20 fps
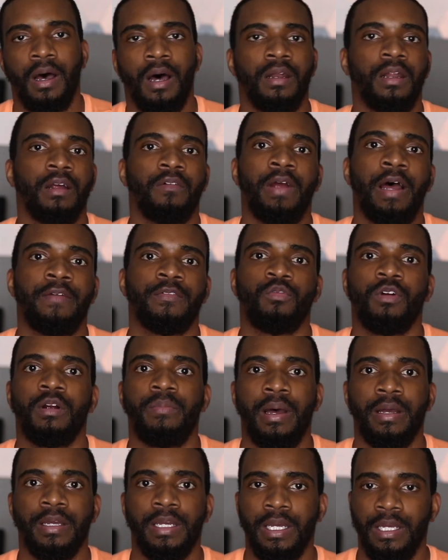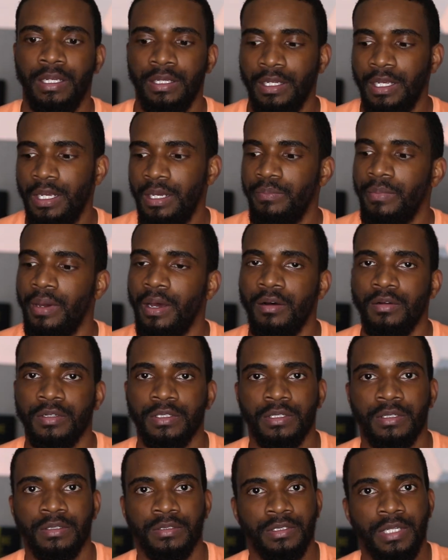I never have to worry about getting
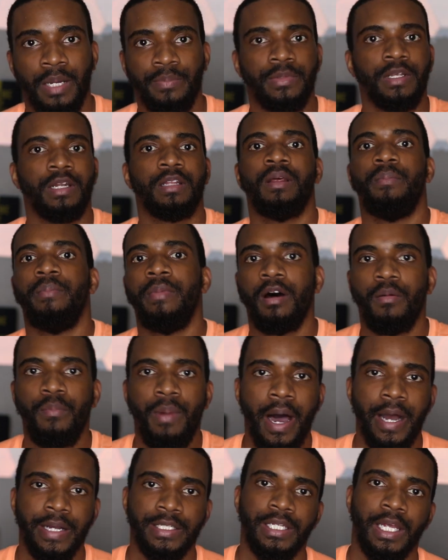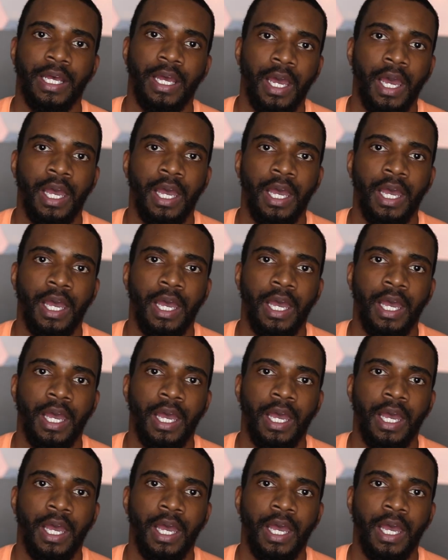emails or something in the mailbox saying,